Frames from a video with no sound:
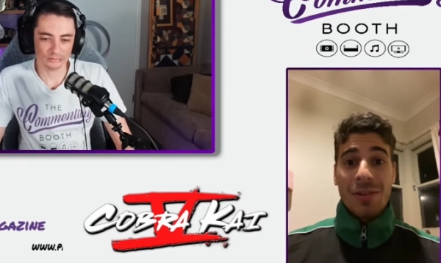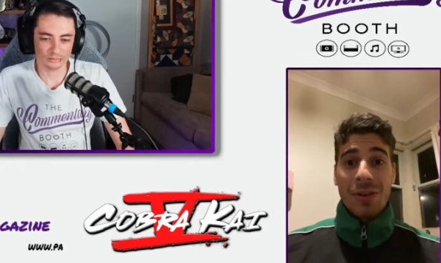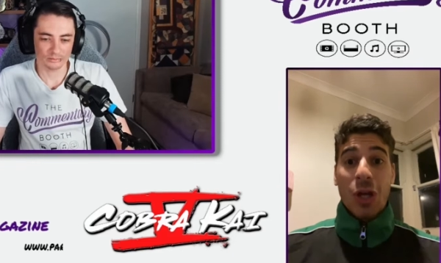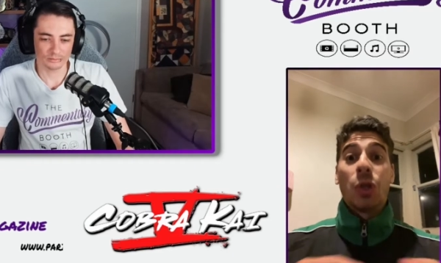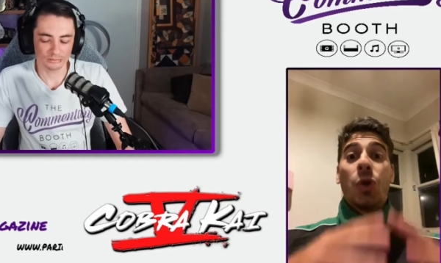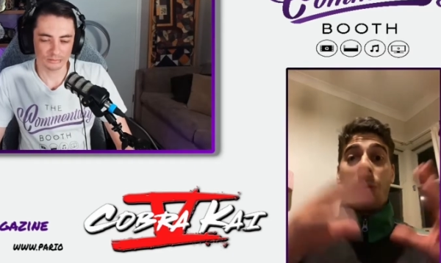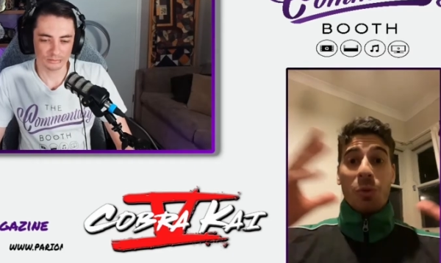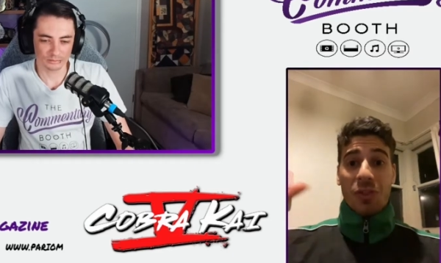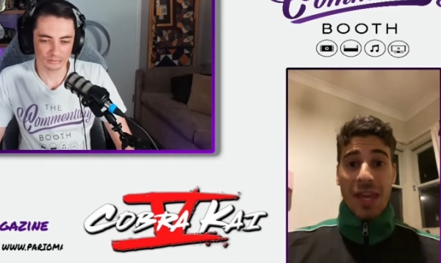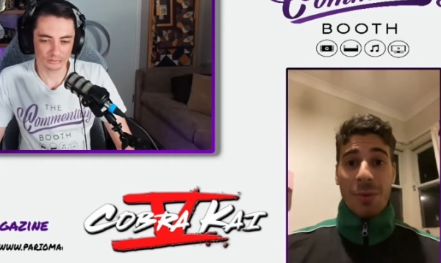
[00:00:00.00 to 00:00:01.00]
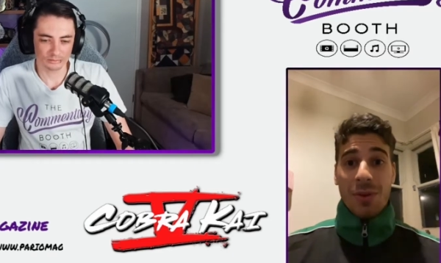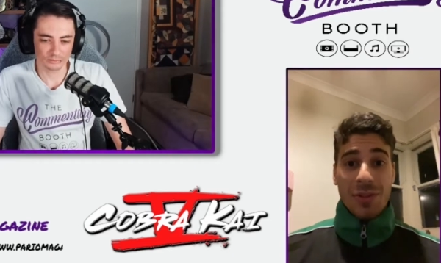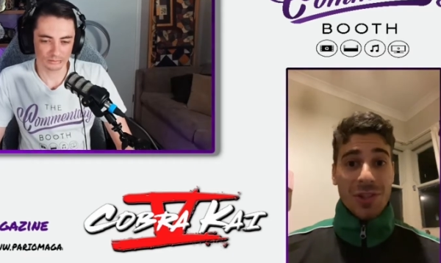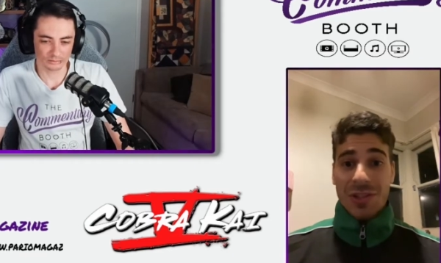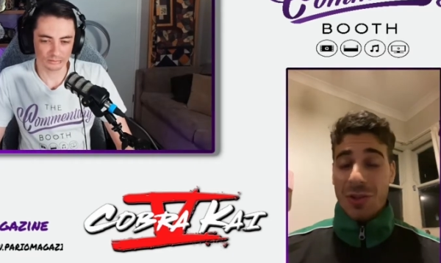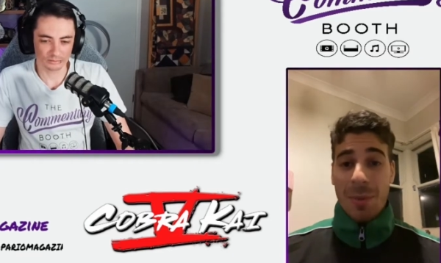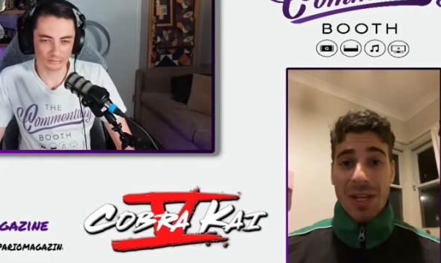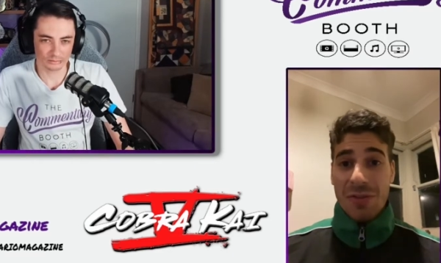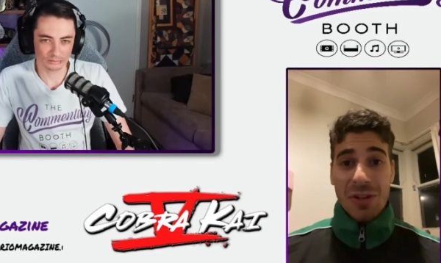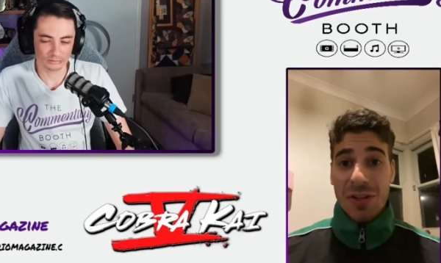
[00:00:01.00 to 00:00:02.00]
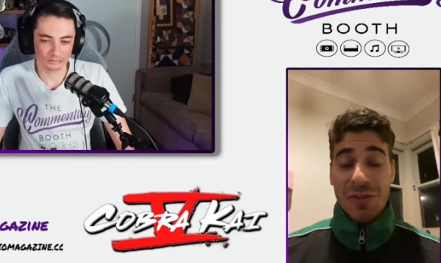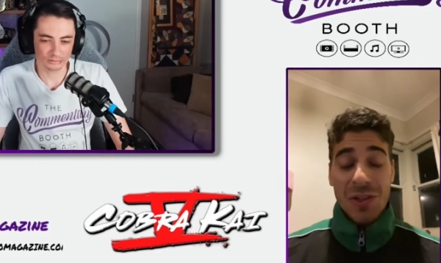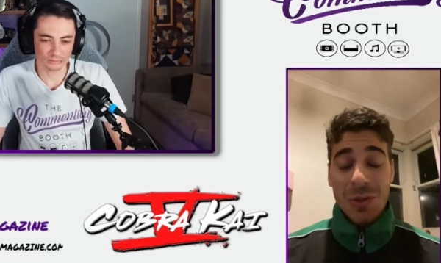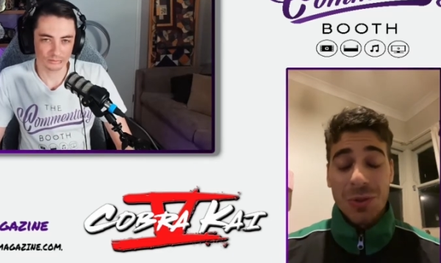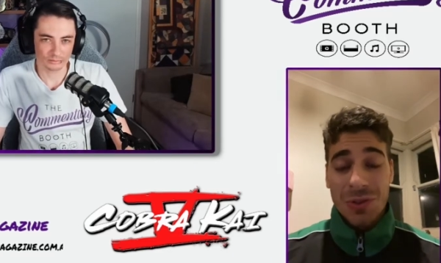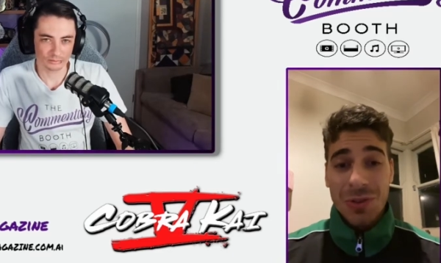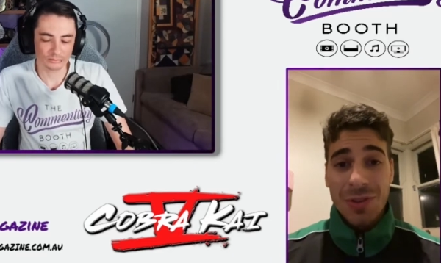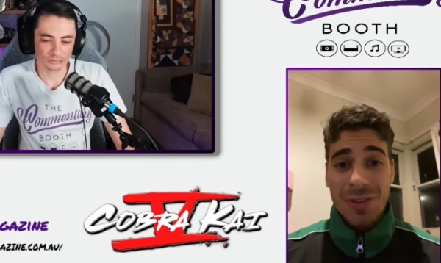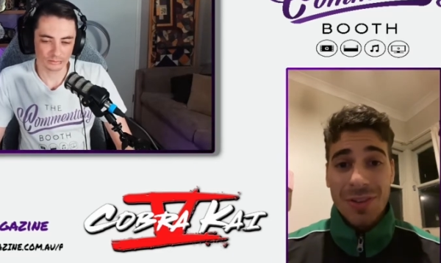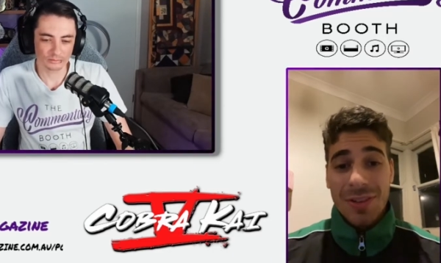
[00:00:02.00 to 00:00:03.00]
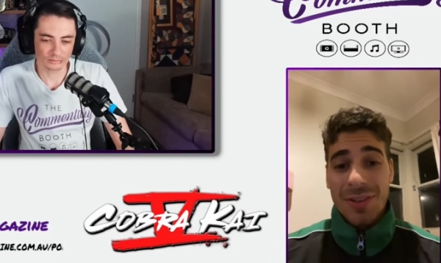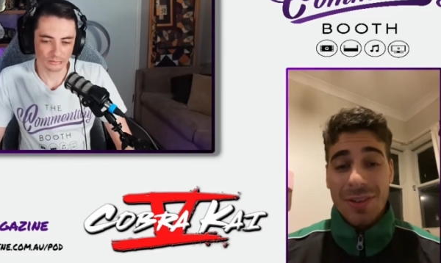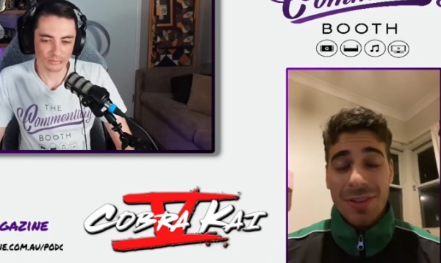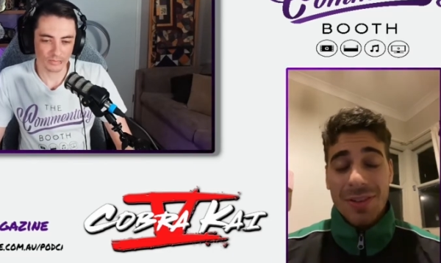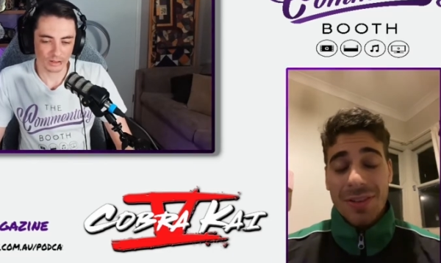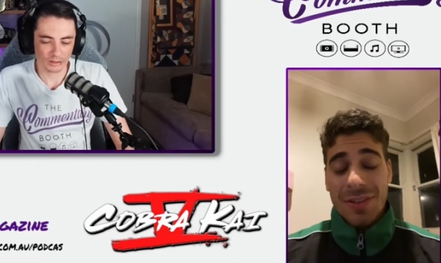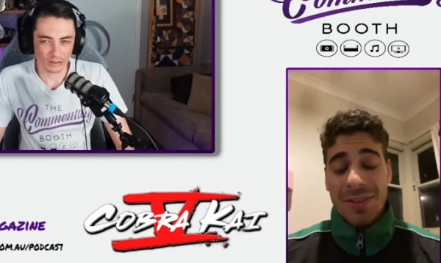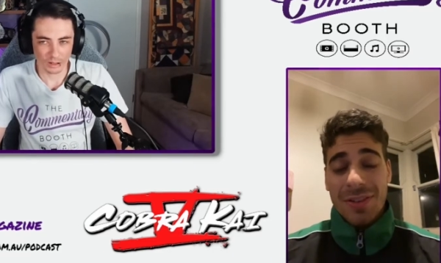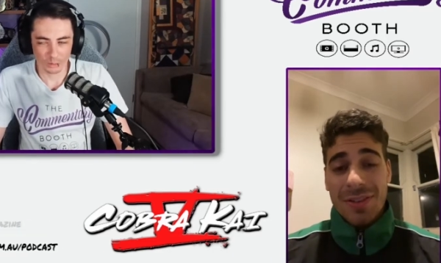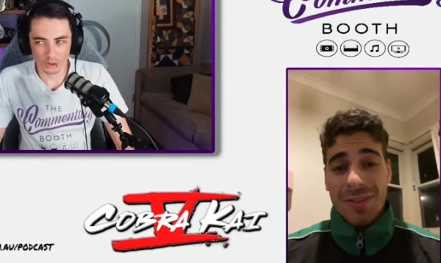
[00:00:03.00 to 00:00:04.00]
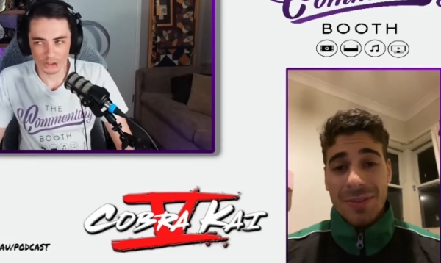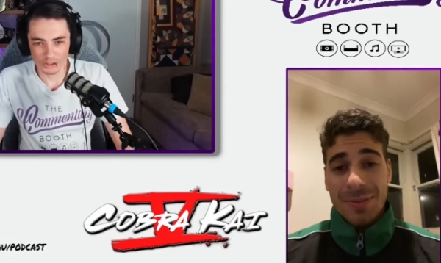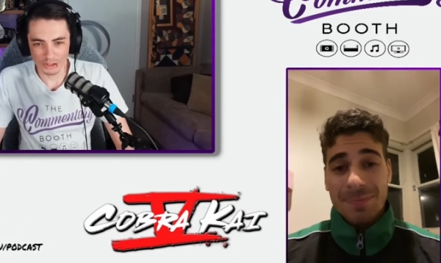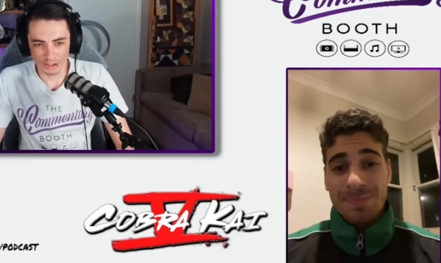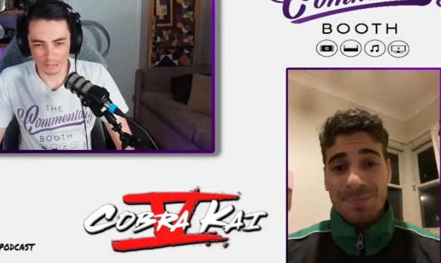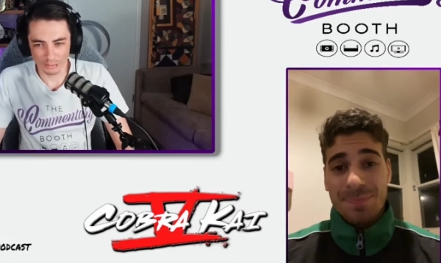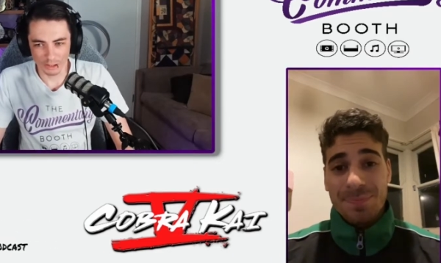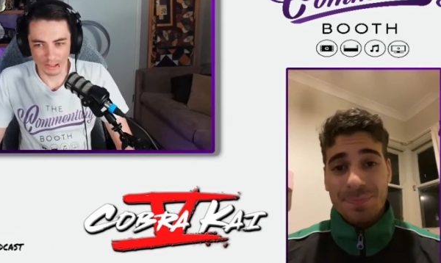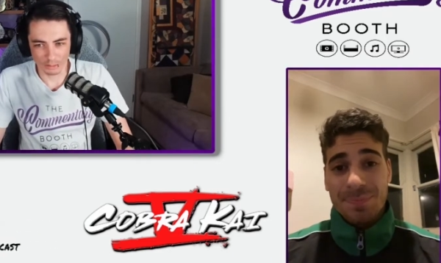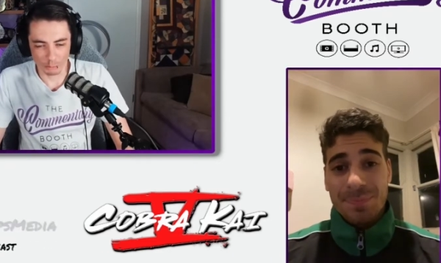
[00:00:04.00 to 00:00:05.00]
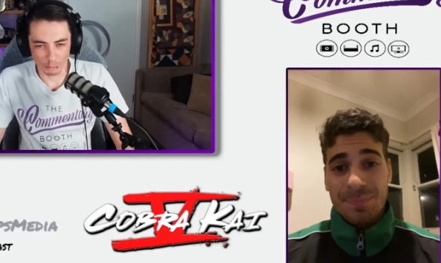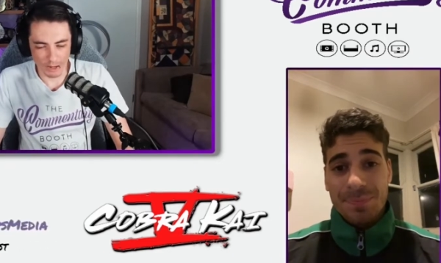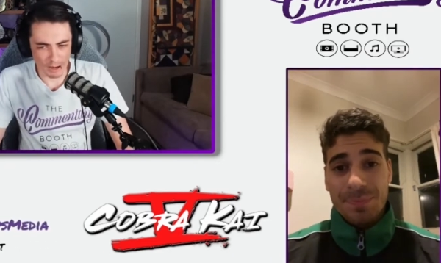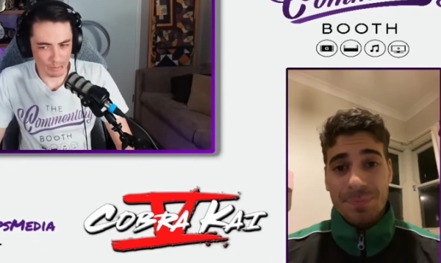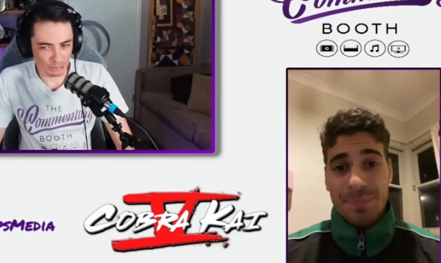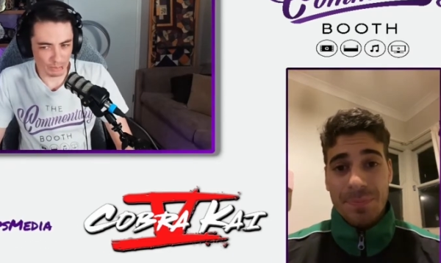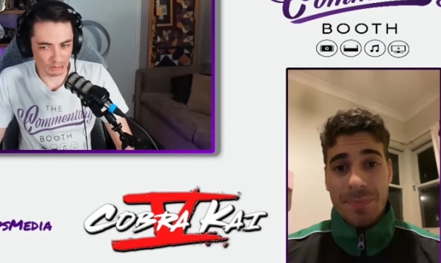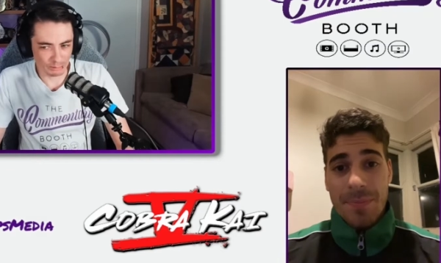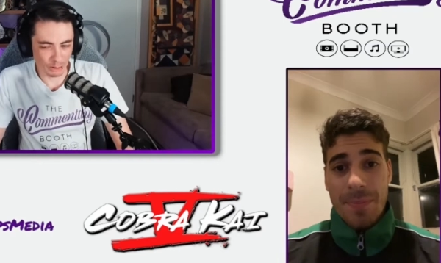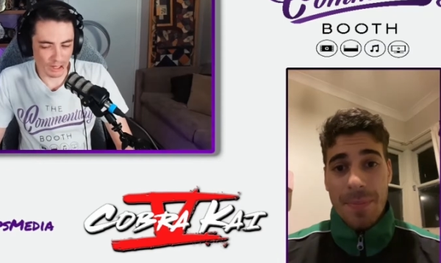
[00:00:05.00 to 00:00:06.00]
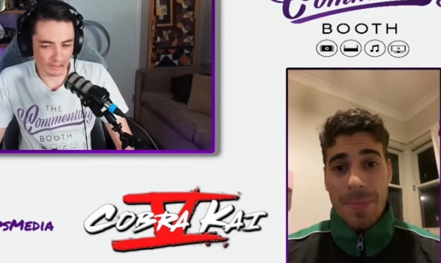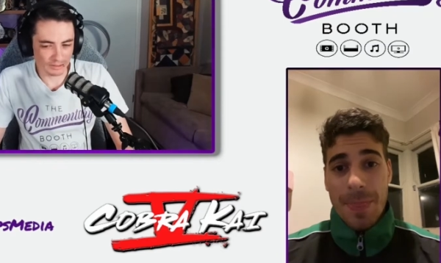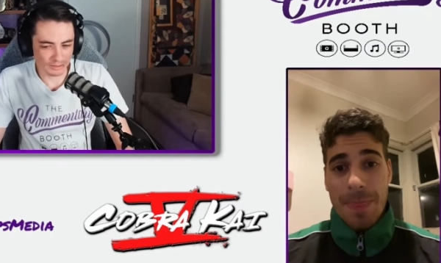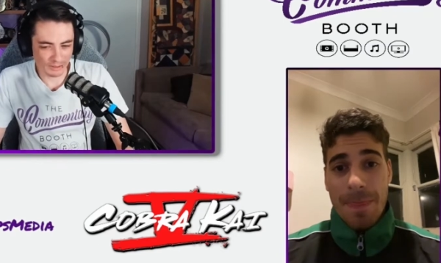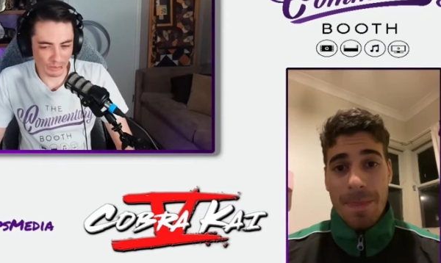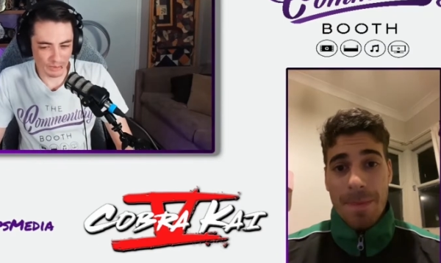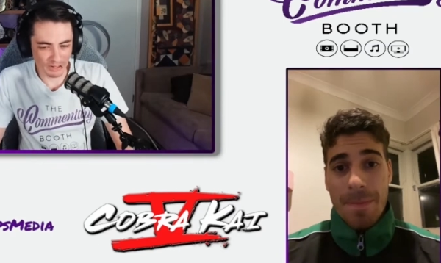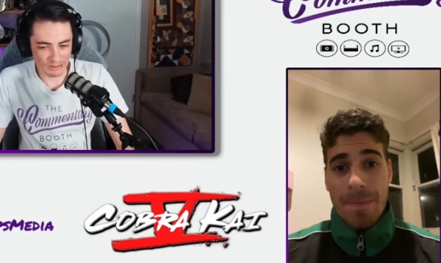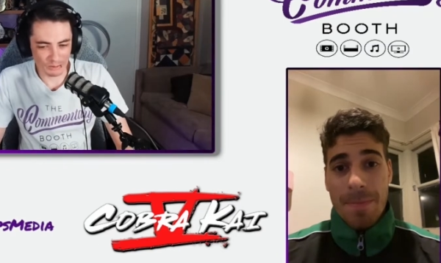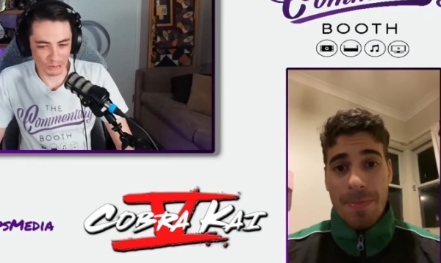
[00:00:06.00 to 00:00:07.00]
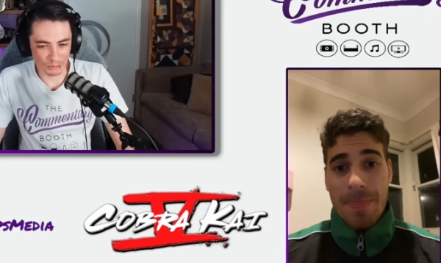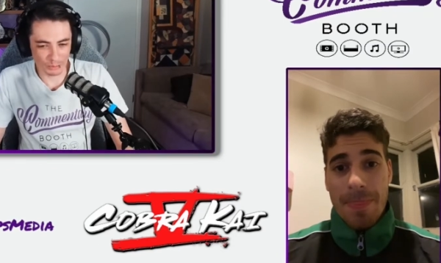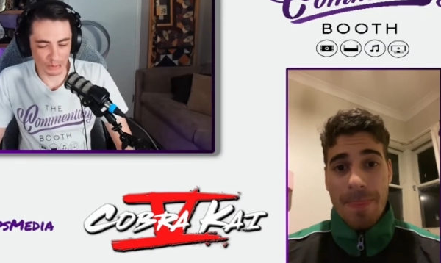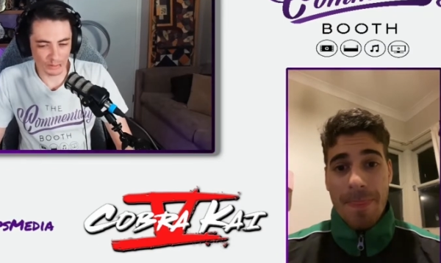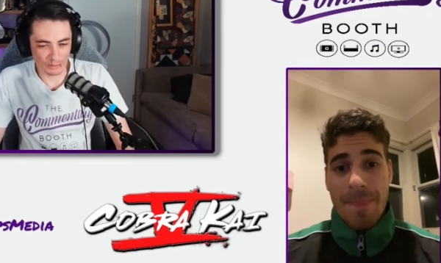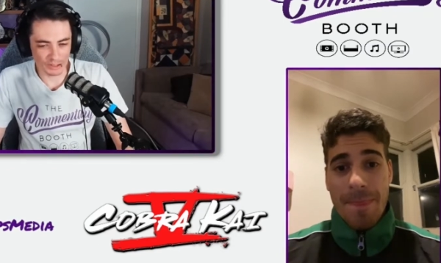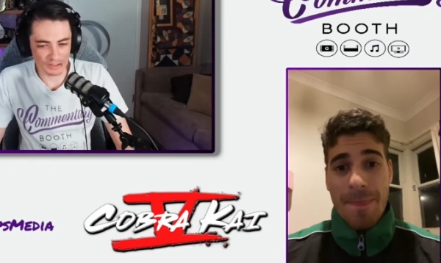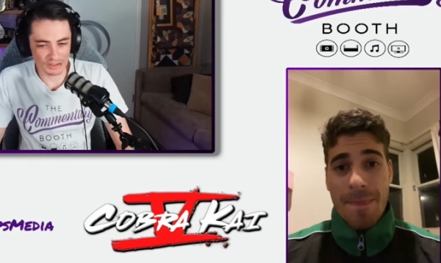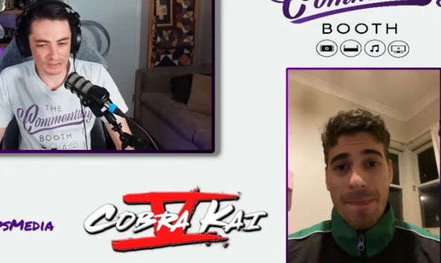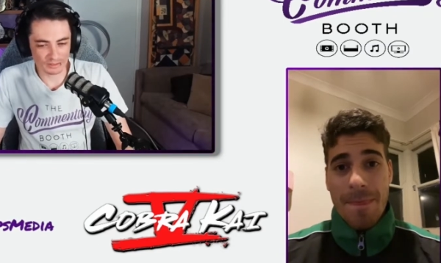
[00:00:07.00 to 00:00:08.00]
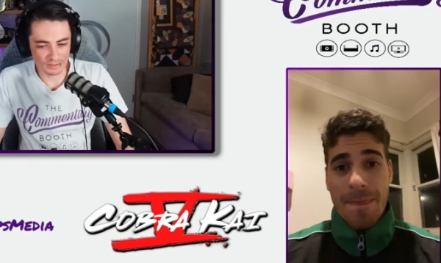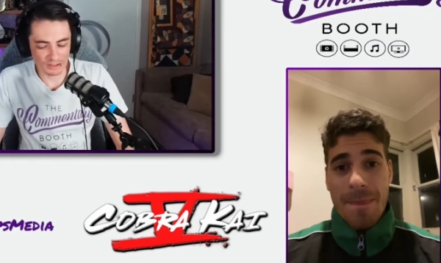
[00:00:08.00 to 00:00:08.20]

Speaker 1: a global thing with just so many different individuals.
Speaker 2: And what did you think of the like ramp up in violence compared to previous